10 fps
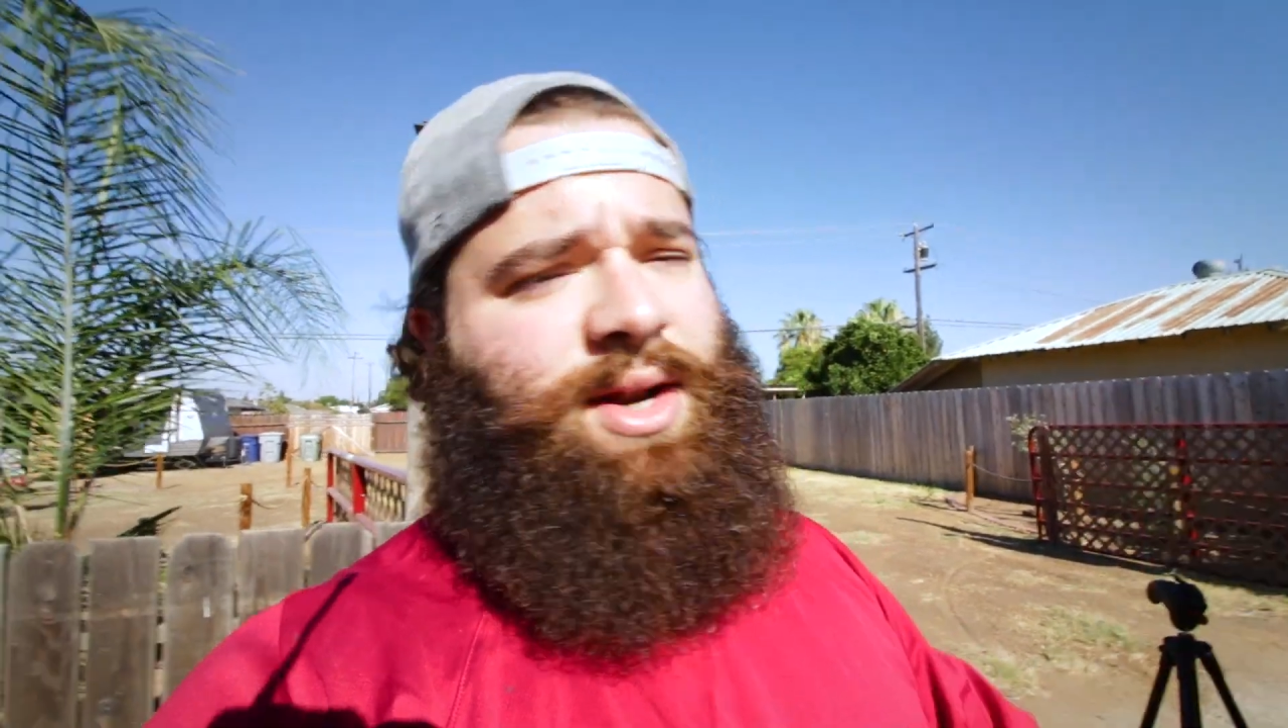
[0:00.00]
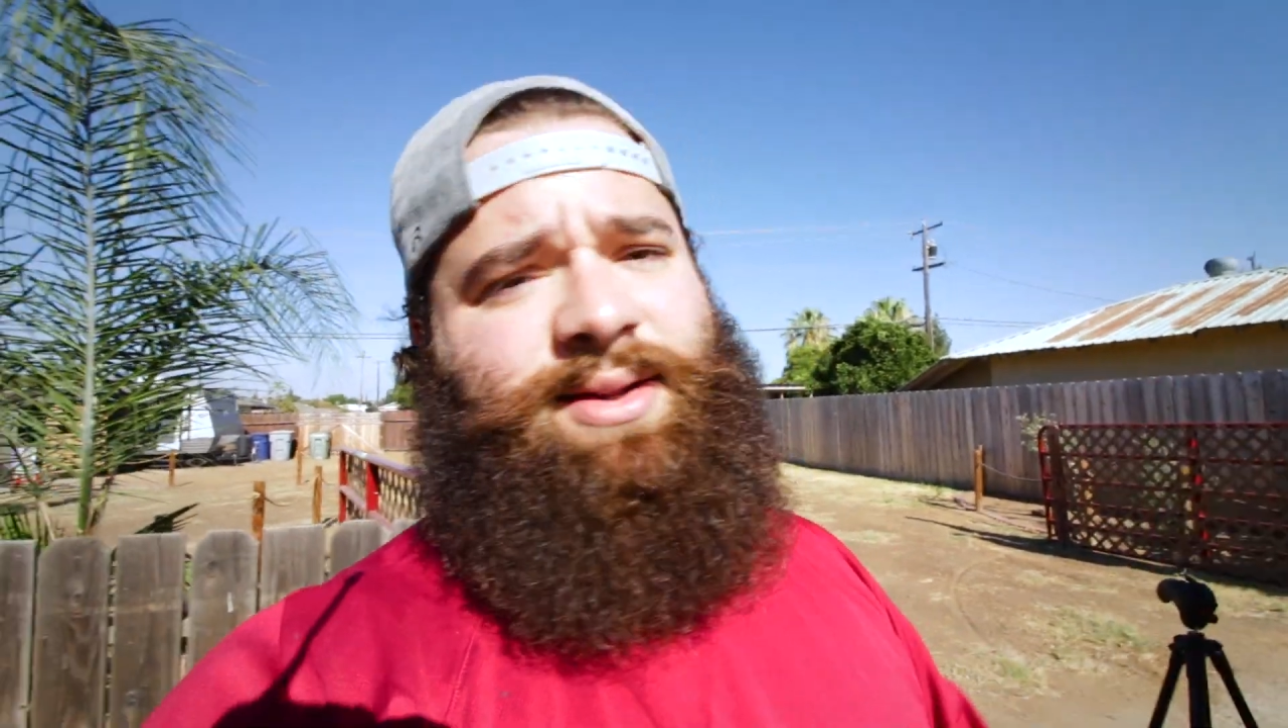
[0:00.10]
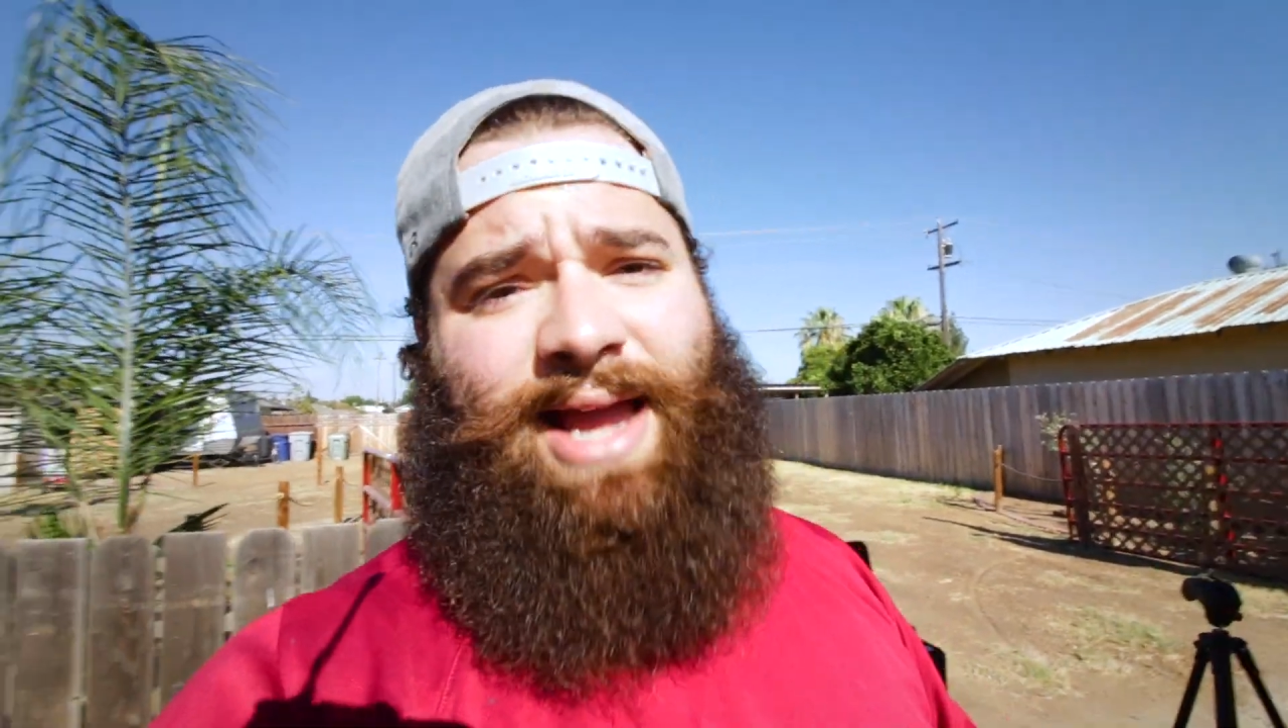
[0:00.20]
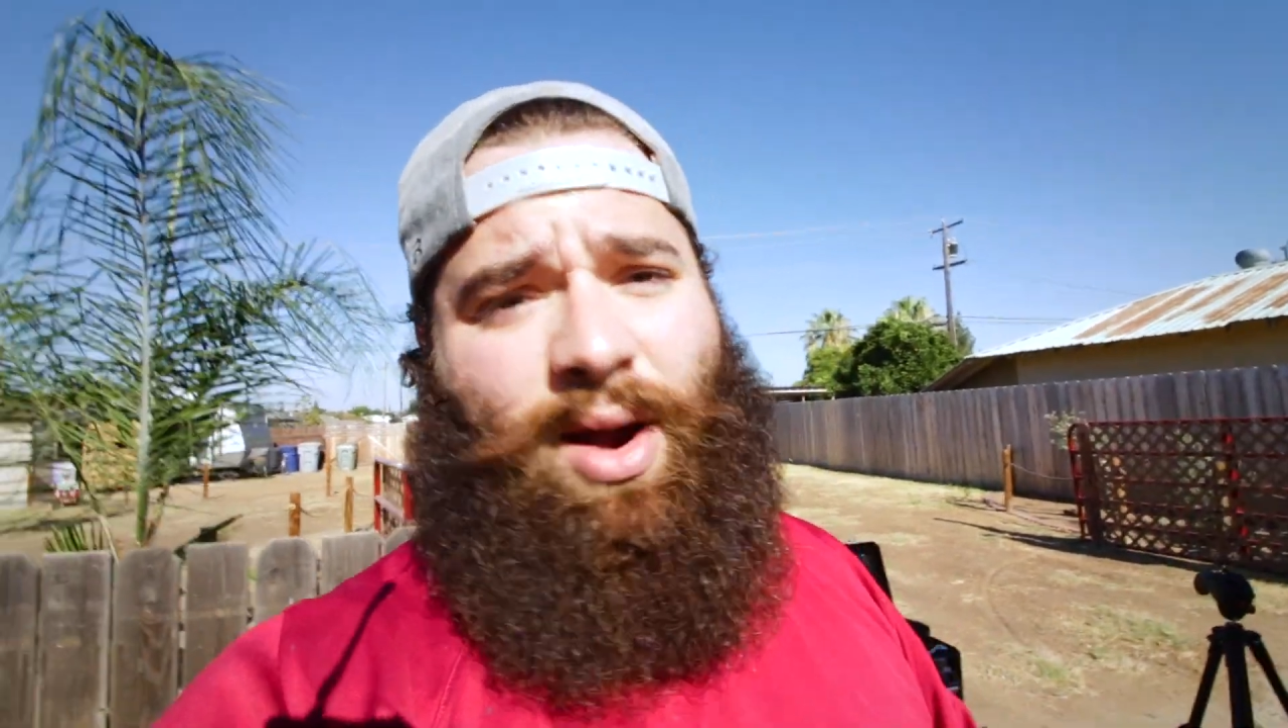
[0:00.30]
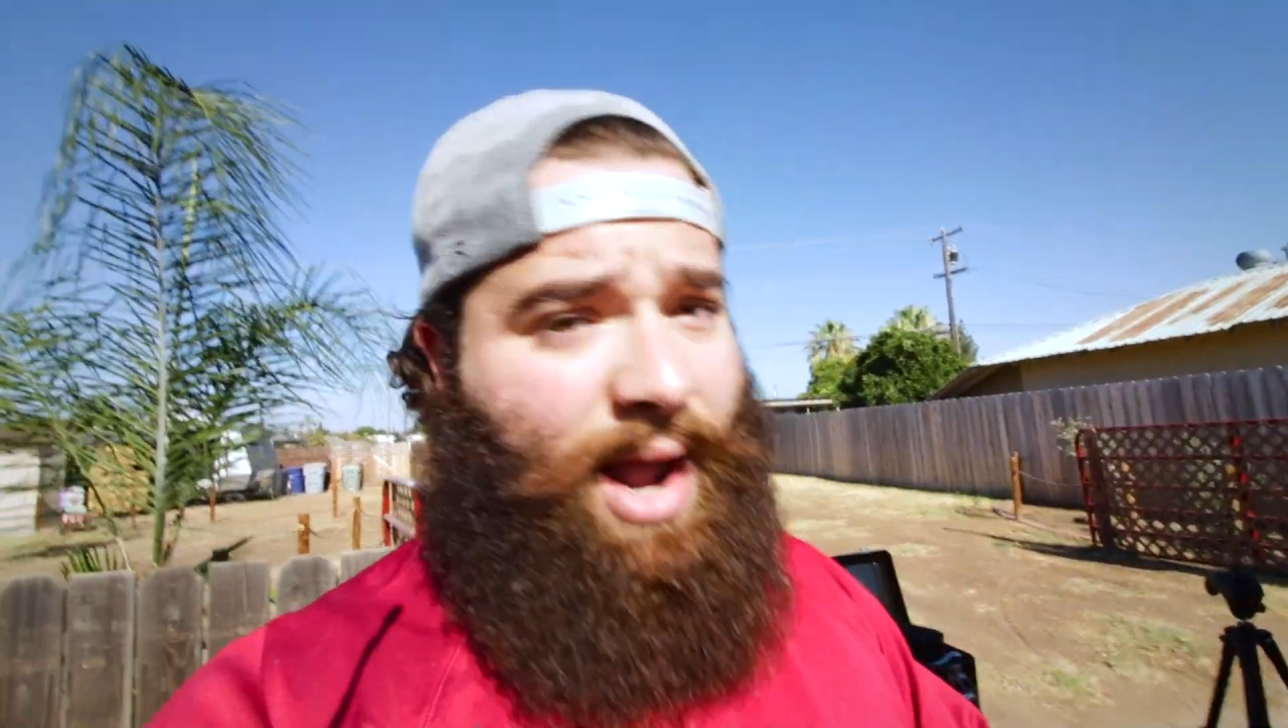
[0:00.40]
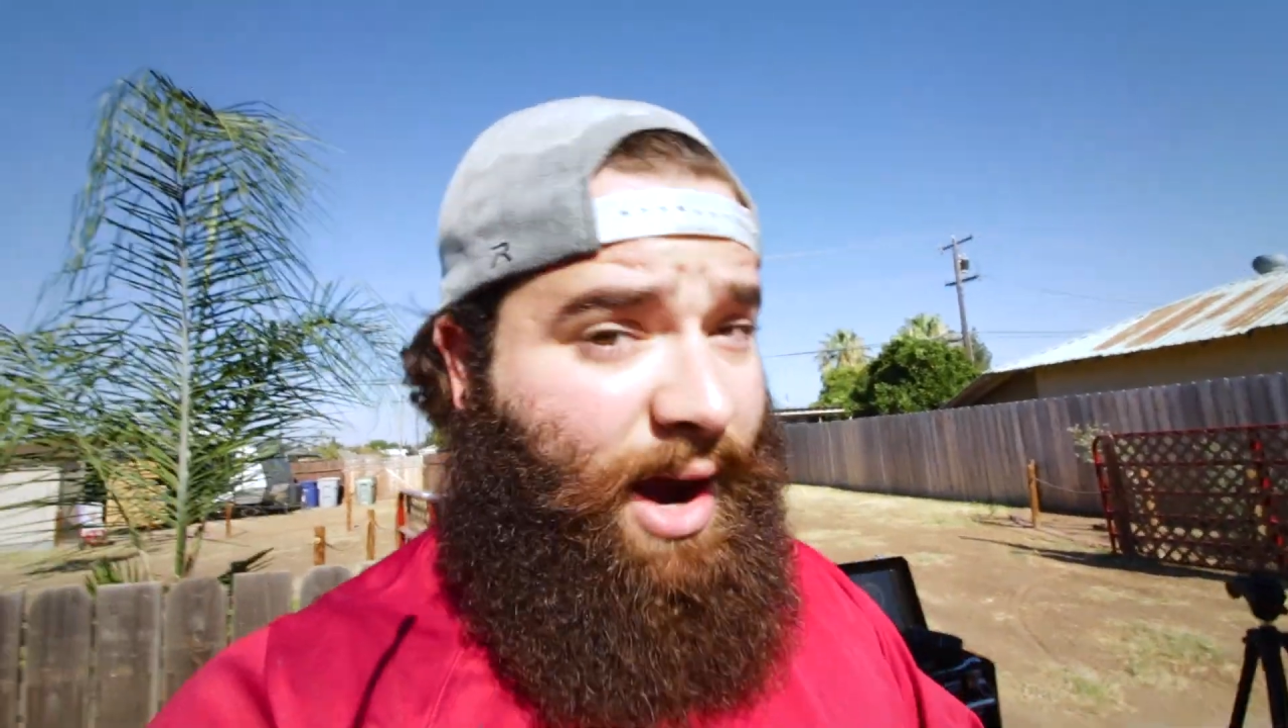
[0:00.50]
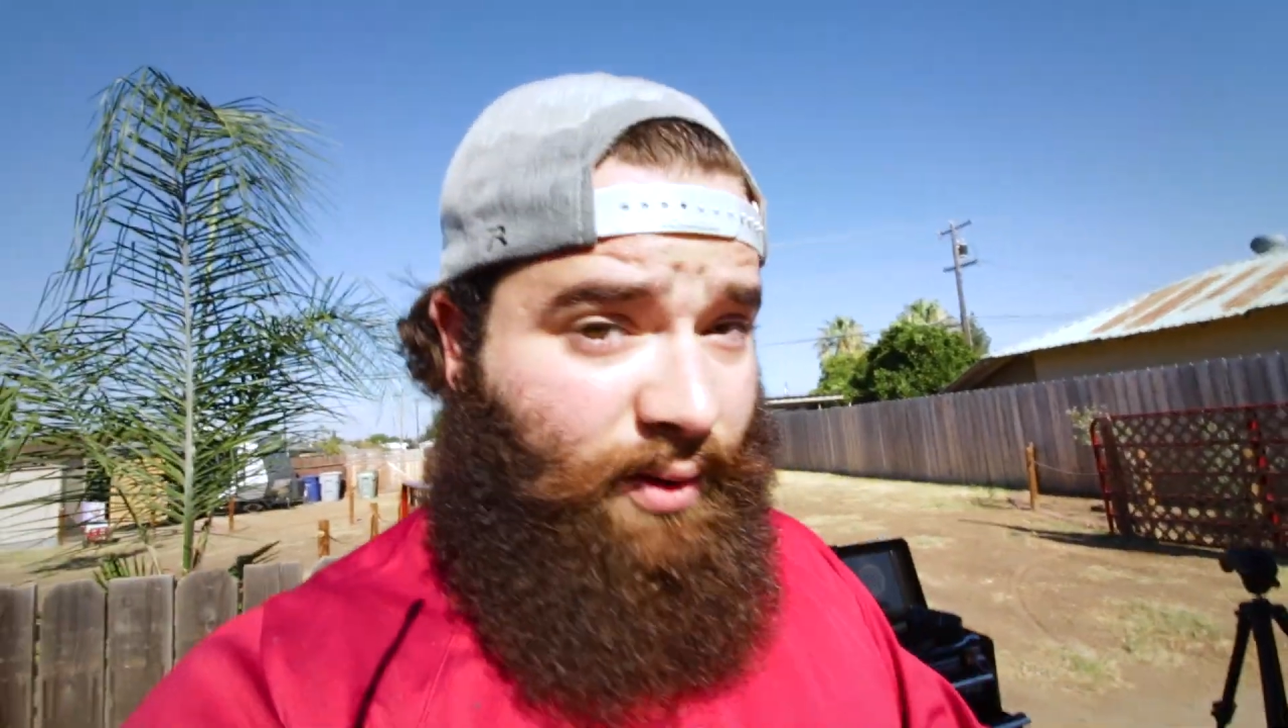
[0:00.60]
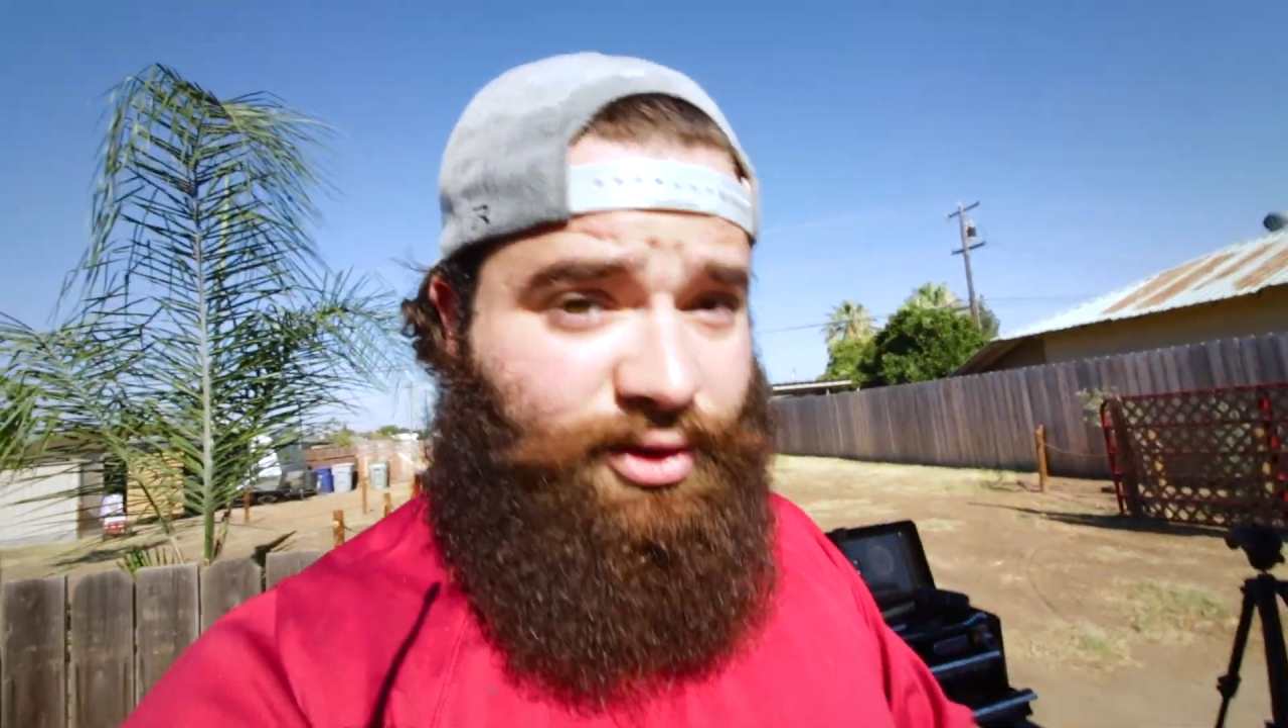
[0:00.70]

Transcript: is now out.